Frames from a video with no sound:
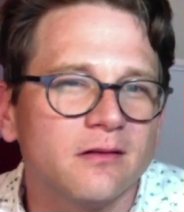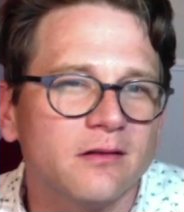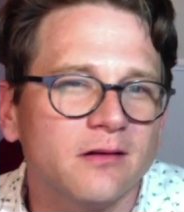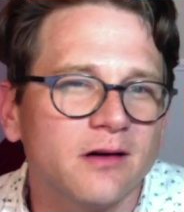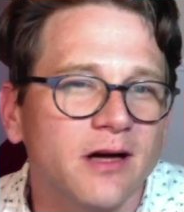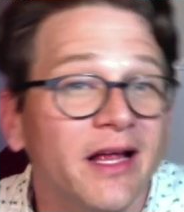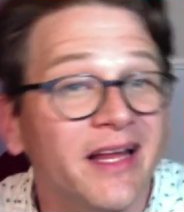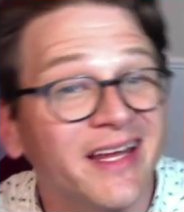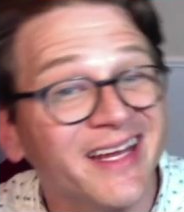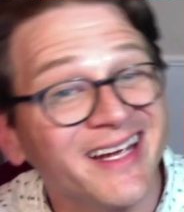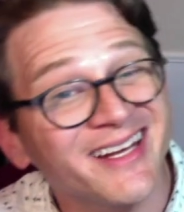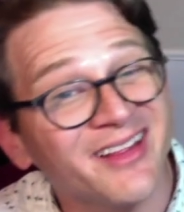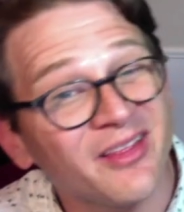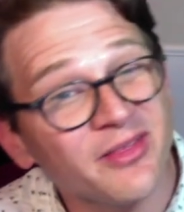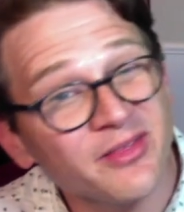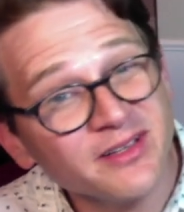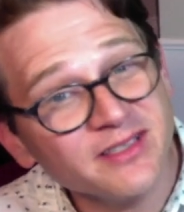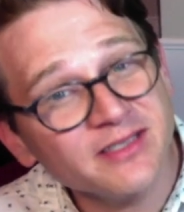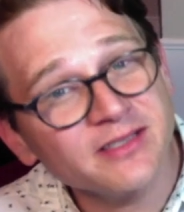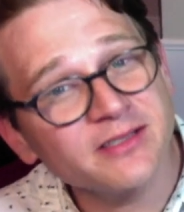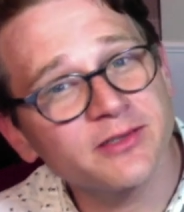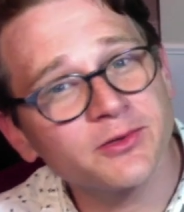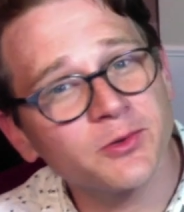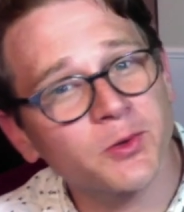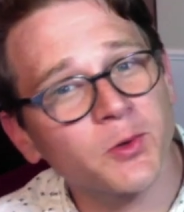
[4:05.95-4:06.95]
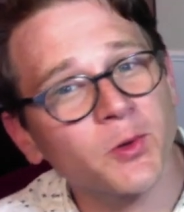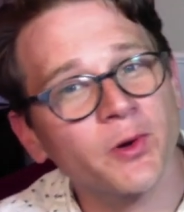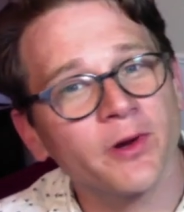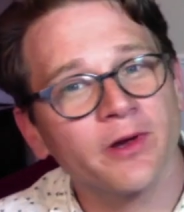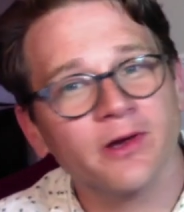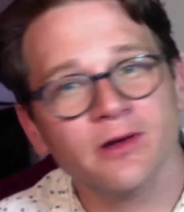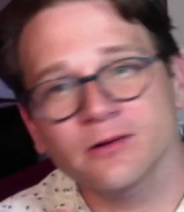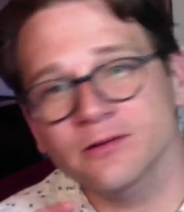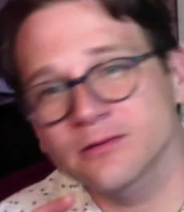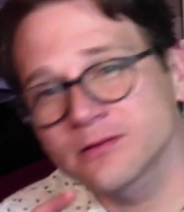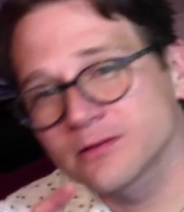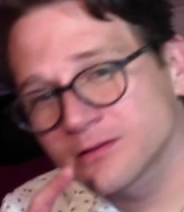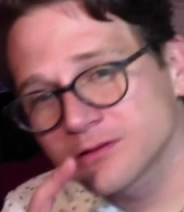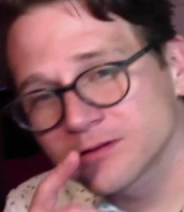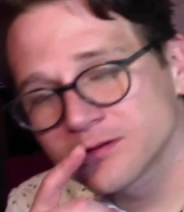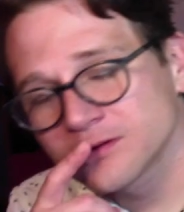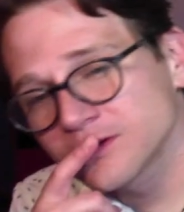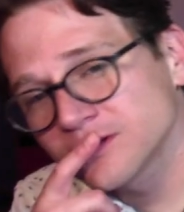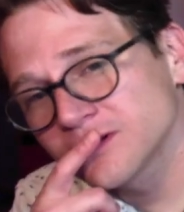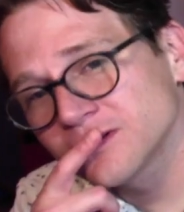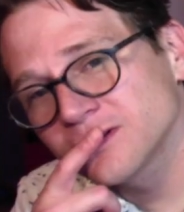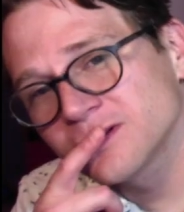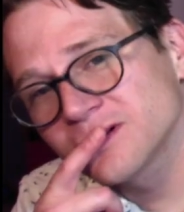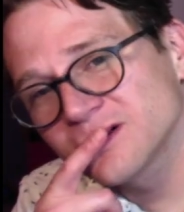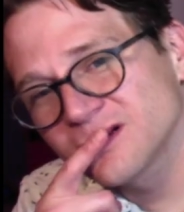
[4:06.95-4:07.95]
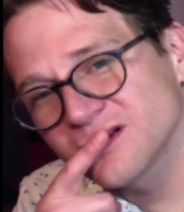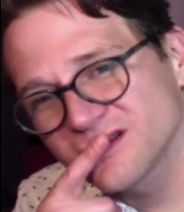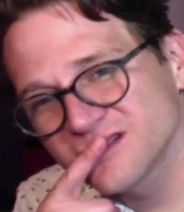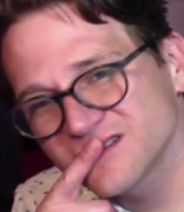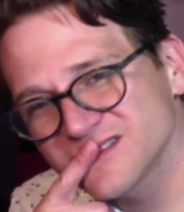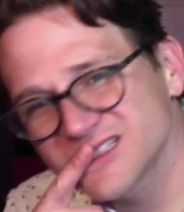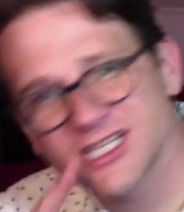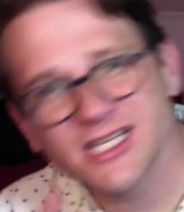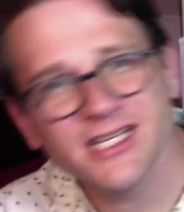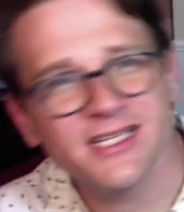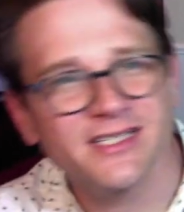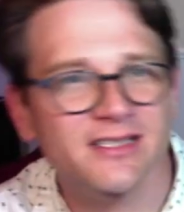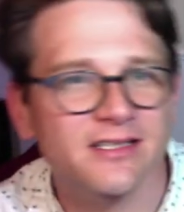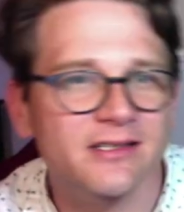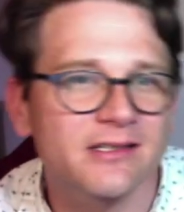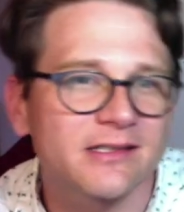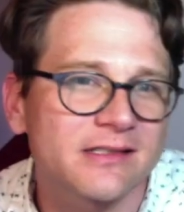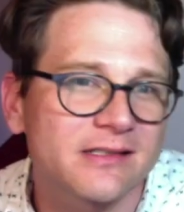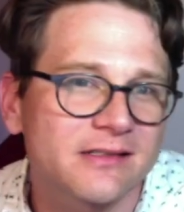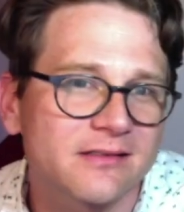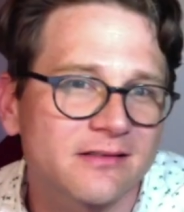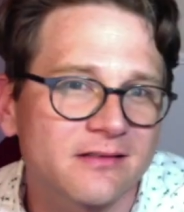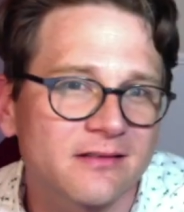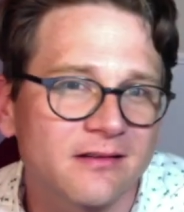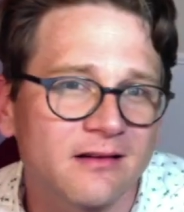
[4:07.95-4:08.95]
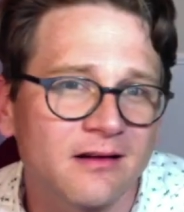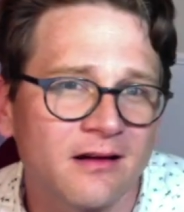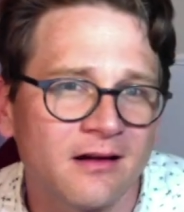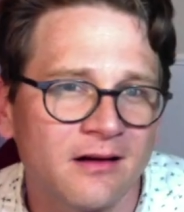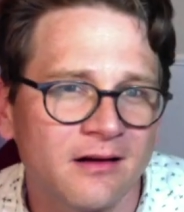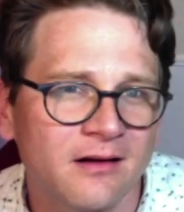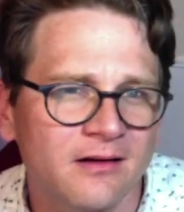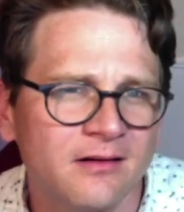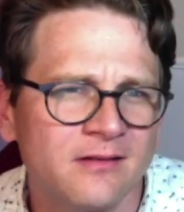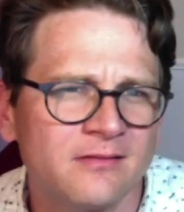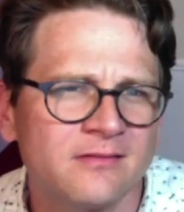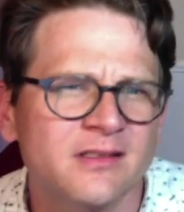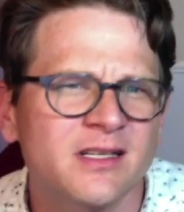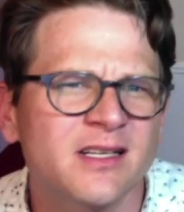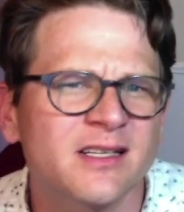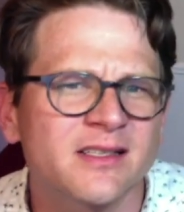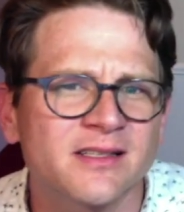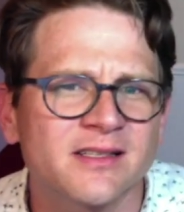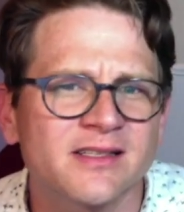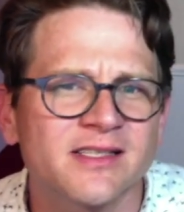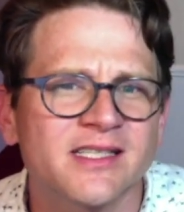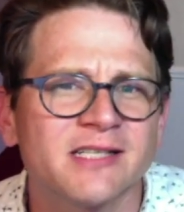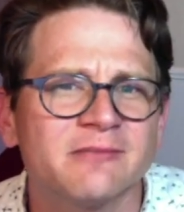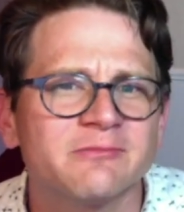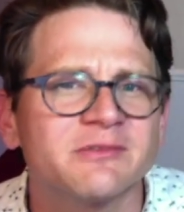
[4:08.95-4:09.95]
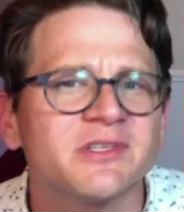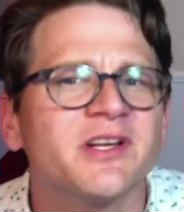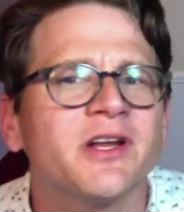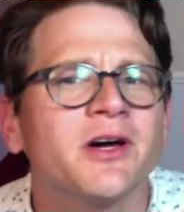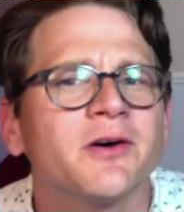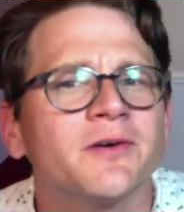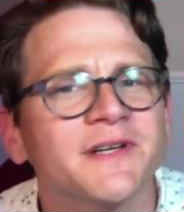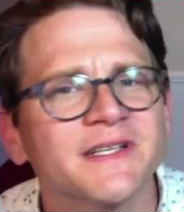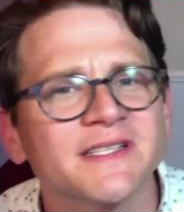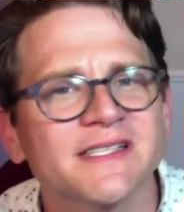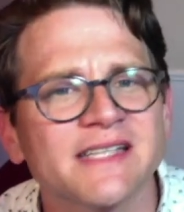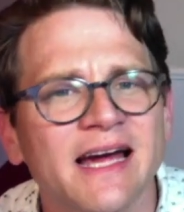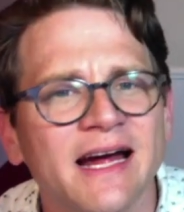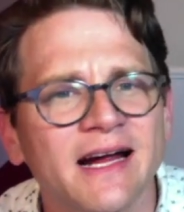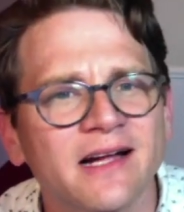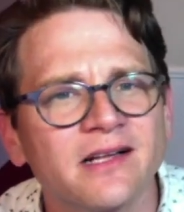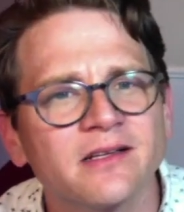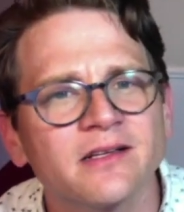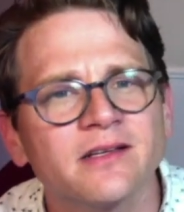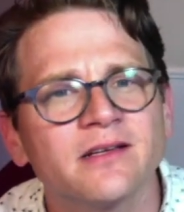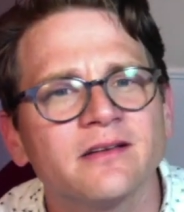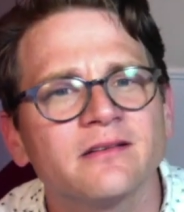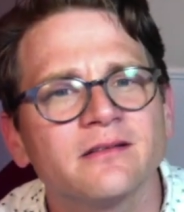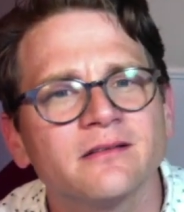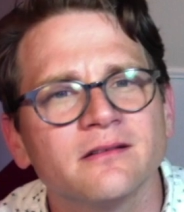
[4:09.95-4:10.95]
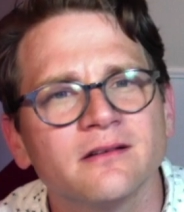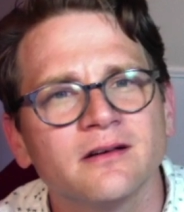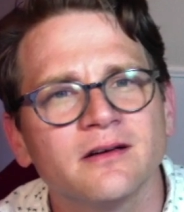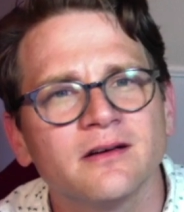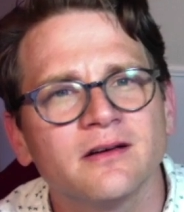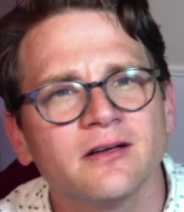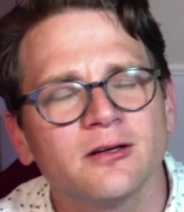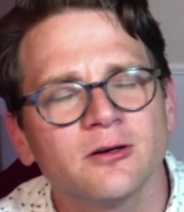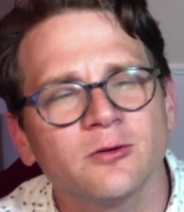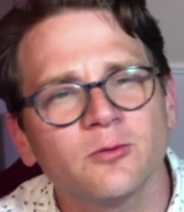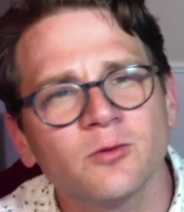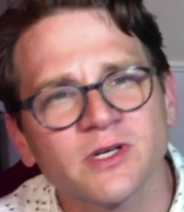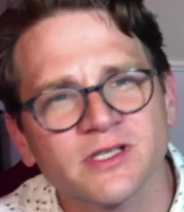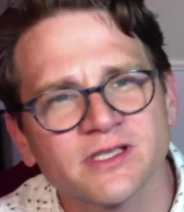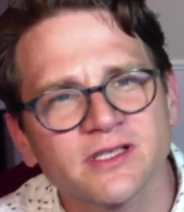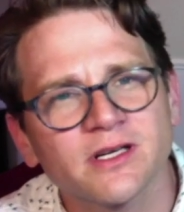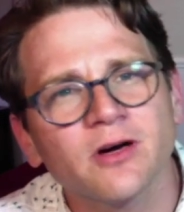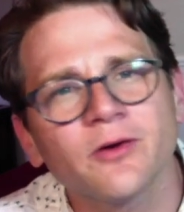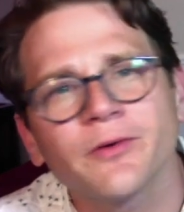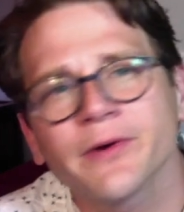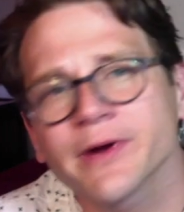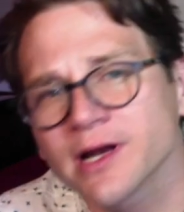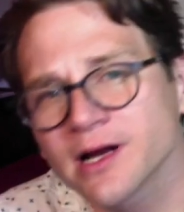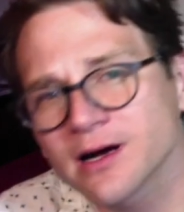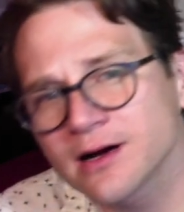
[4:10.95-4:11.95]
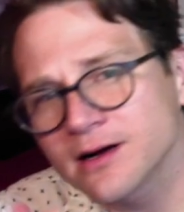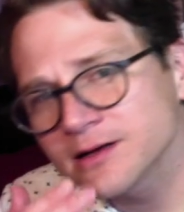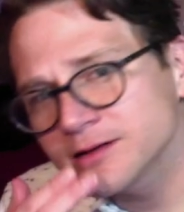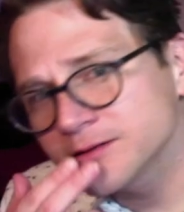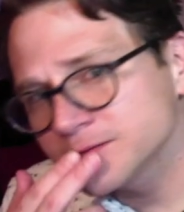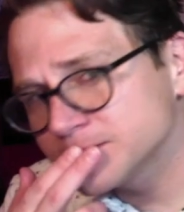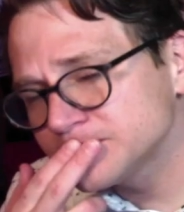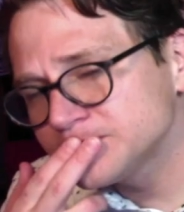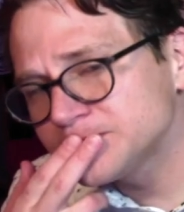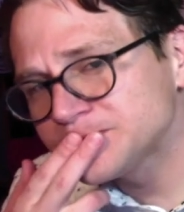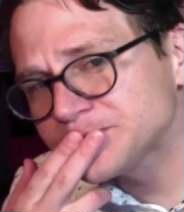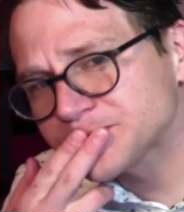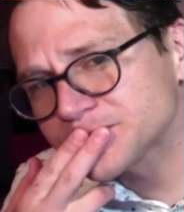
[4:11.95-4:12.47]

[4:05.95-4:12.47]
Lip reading: And yet in this story, Jesus doesn't seem to know exactly what's going on.